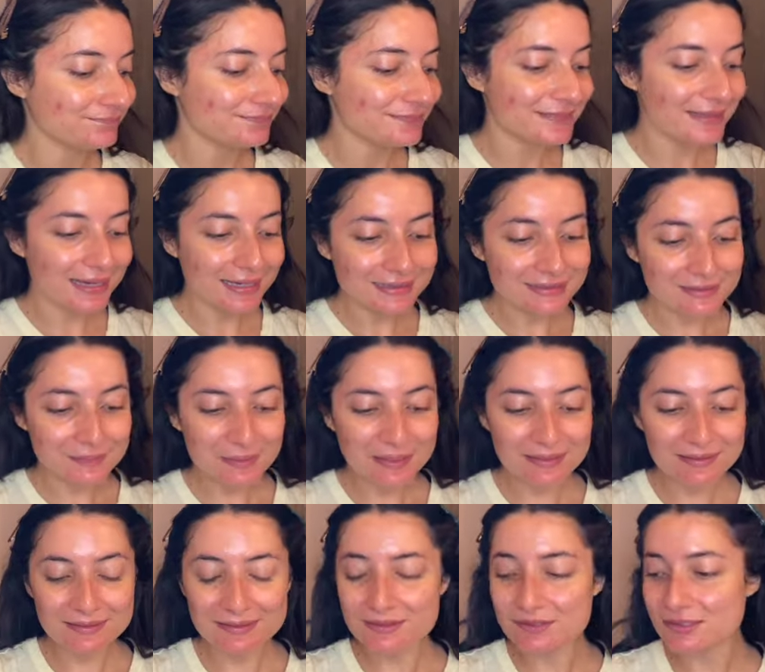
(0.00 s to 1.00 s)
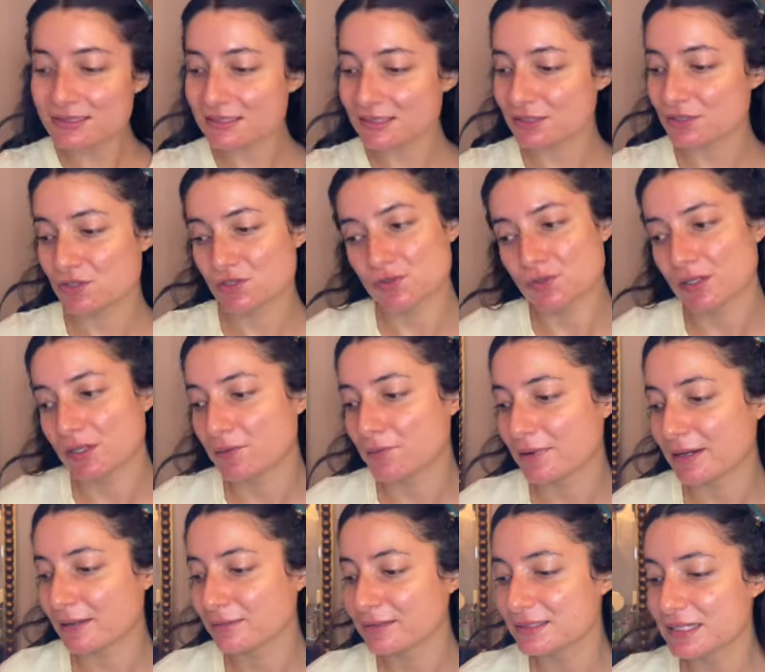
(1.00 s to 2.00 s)
that's my little sunscreen
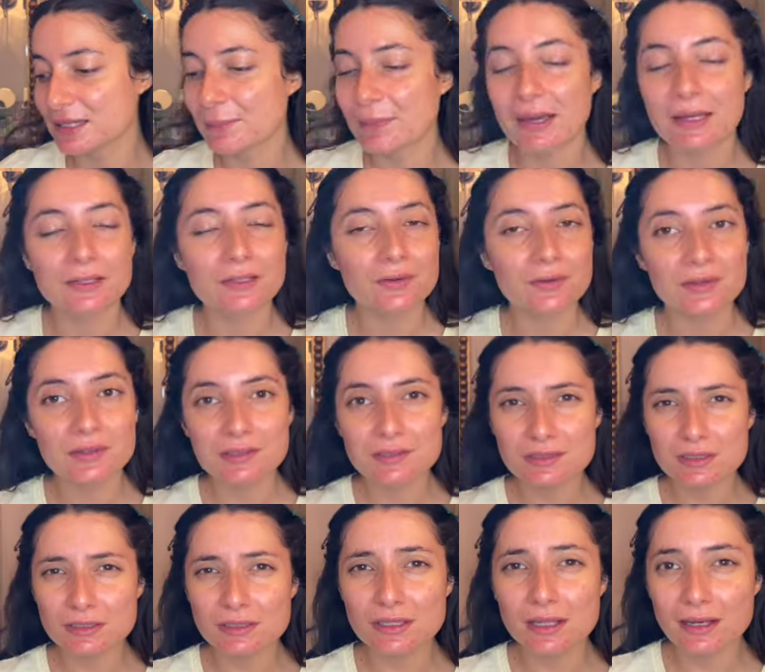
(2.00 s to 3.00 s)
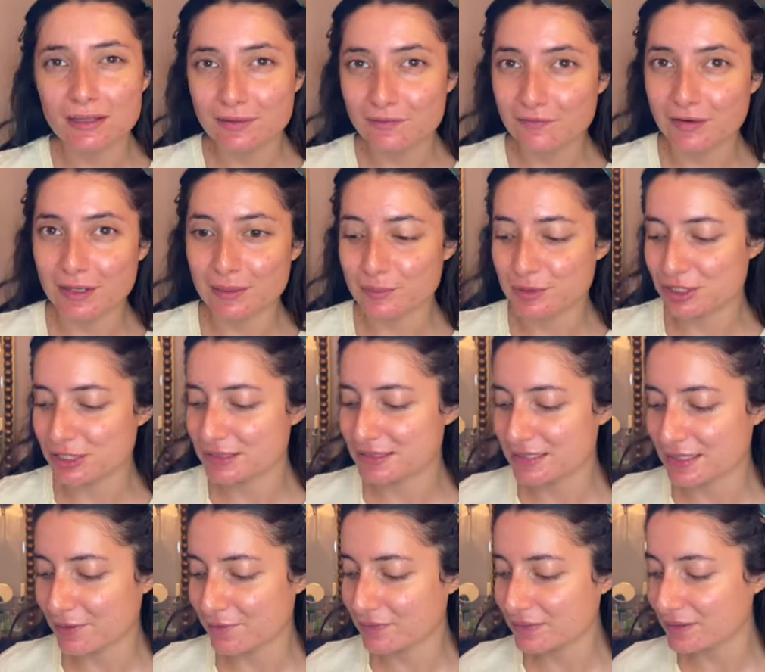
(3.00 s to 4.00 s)
roundup. I know there's a lot of options
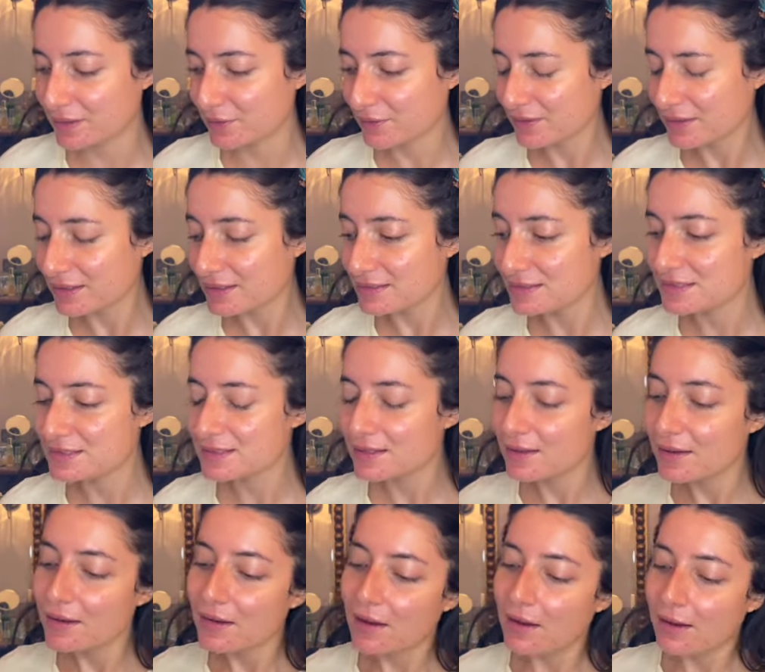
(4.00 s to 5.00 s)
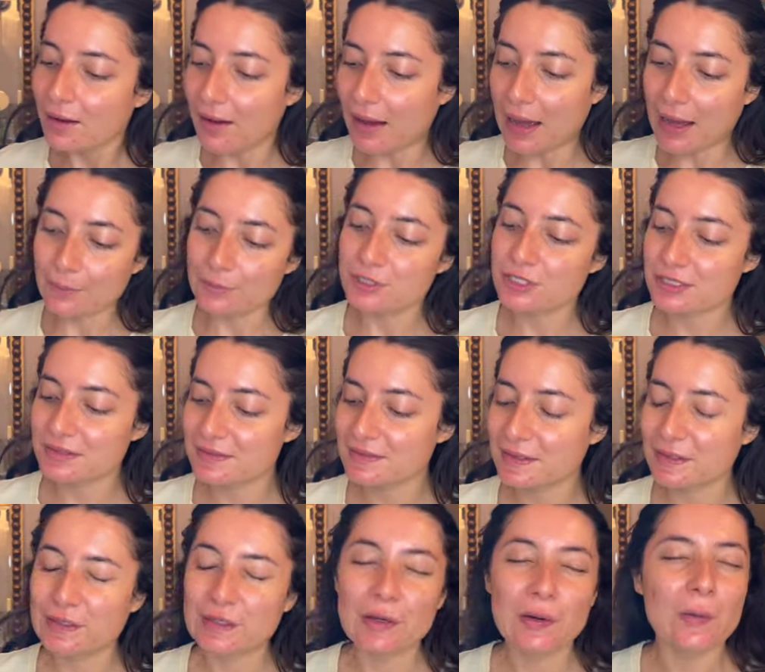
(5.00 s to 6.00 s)
out there. These options
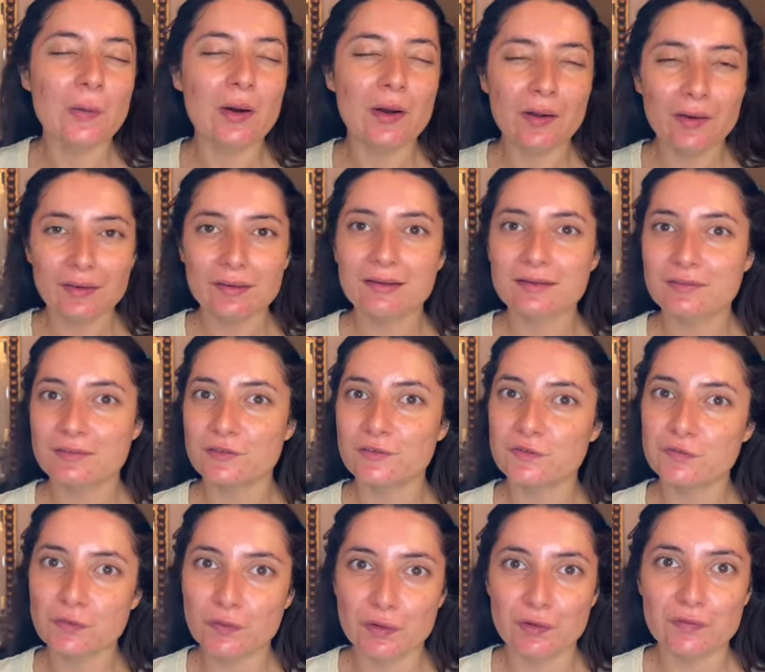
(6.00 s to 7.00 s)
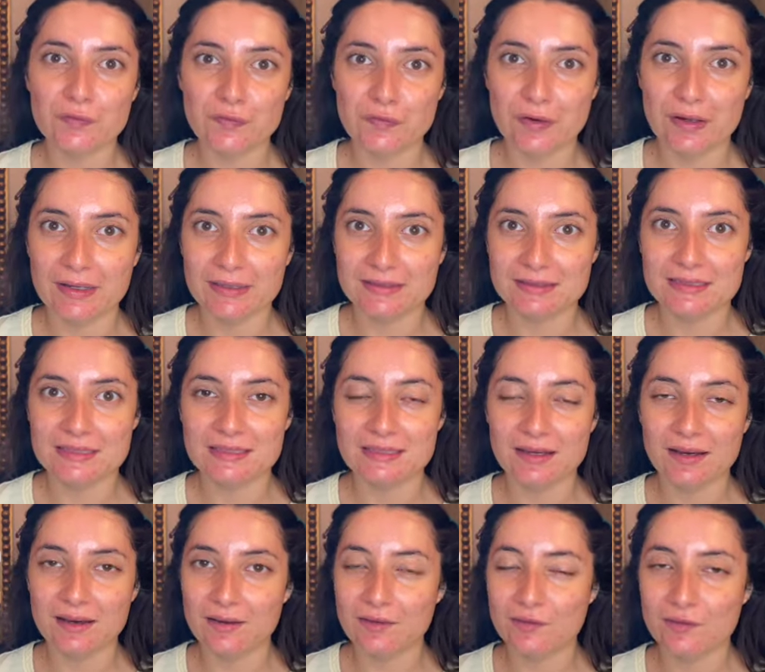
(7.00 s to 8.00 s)
I know aren't at the forefront
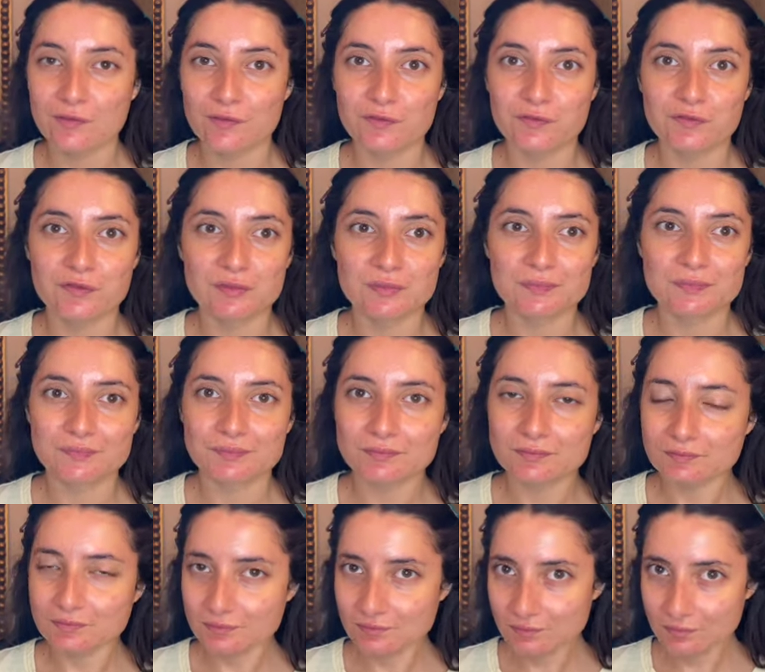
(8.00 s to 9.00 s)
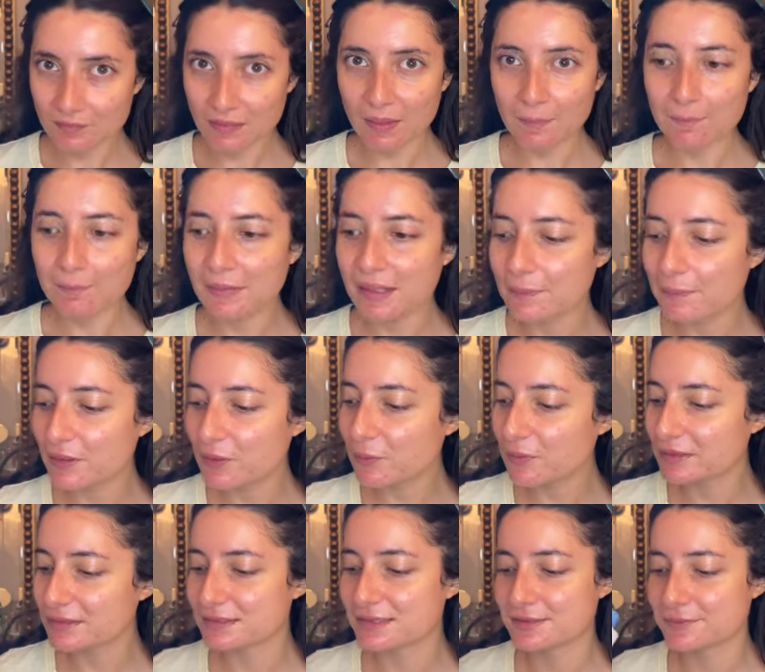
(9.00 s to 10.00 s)
of maybe
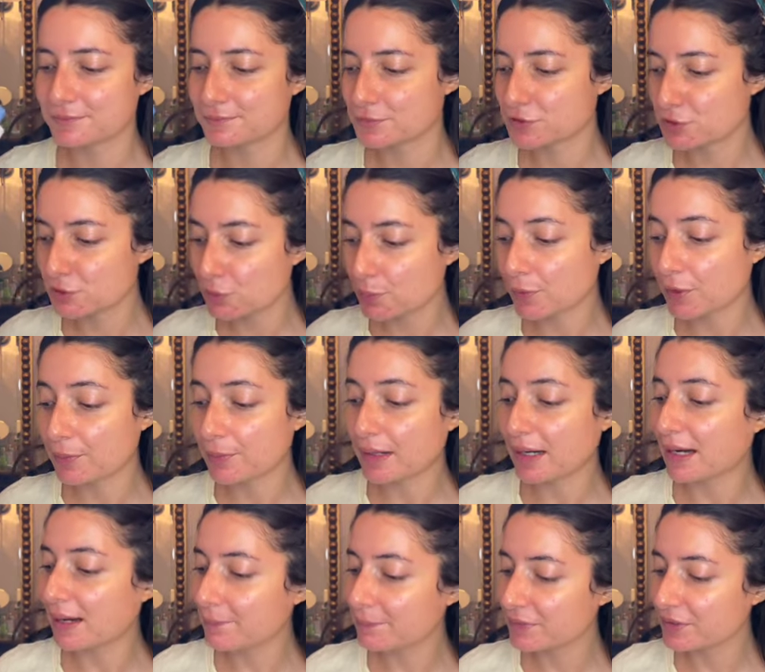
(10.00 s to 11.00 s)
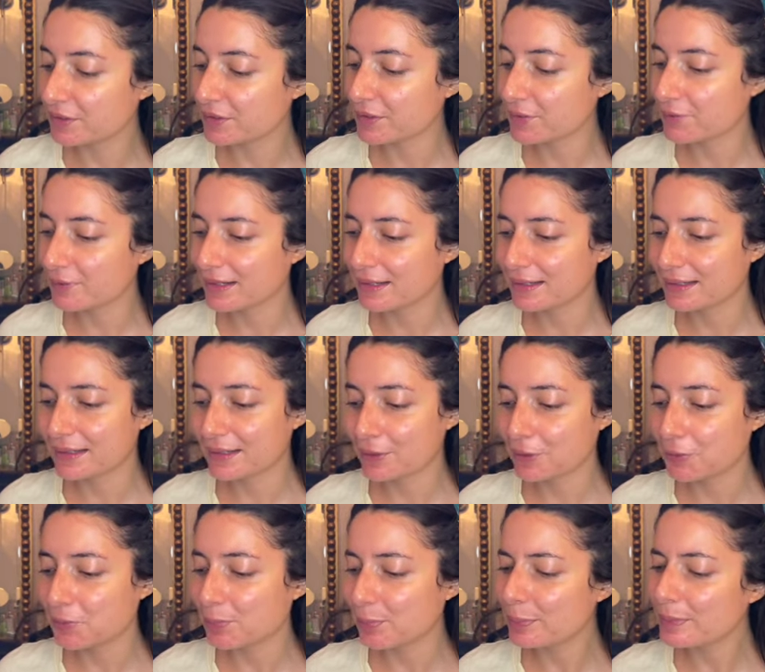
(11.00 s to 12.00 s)
what's super popular right
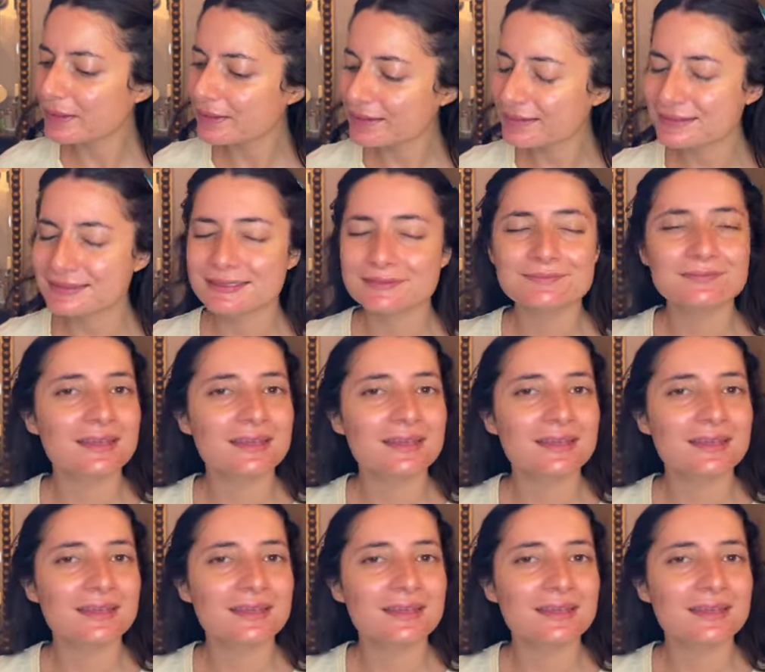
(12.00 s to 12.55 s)
now, but